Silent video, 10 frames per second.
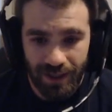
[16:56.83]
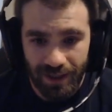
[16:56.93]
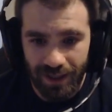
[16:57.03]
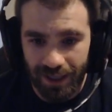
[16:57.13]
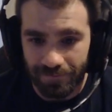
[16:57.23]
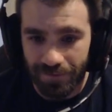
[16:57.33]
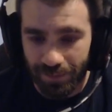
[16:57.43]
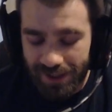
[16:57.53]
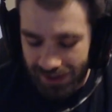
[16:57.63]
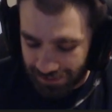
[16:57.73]
I can feel
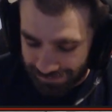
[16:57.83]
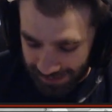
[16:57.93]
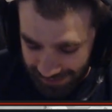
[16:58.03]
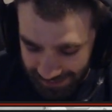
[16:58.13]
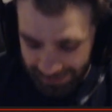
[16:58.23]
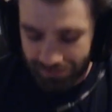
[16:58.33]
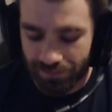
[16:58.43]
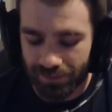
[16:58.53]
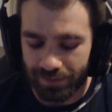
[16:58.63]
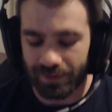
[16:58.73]
myself like
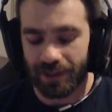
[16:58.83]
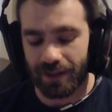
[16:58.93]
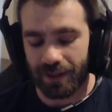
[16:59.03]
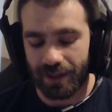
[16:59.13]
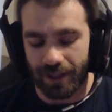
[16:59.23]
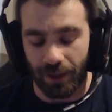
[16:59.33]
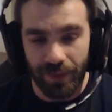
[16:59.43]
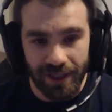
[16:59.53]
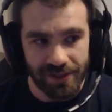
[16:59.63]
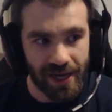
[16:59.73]
coming